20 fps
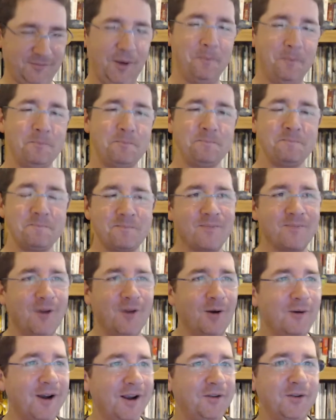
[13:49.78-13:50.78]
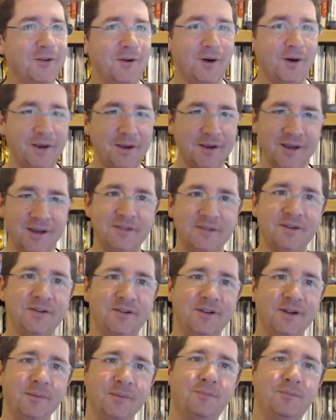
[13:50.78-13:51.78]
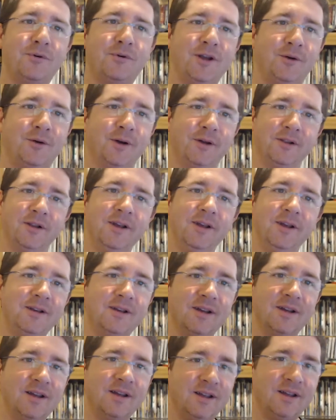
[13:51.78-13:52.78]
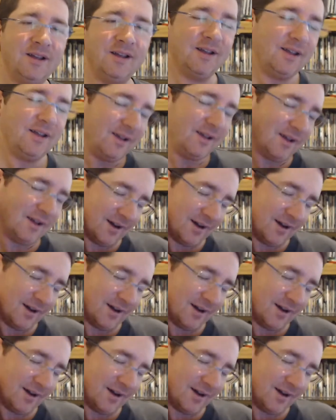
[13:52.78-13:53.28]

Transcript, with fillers: Yep. All right, so I can get this done pretty quickly. Okay.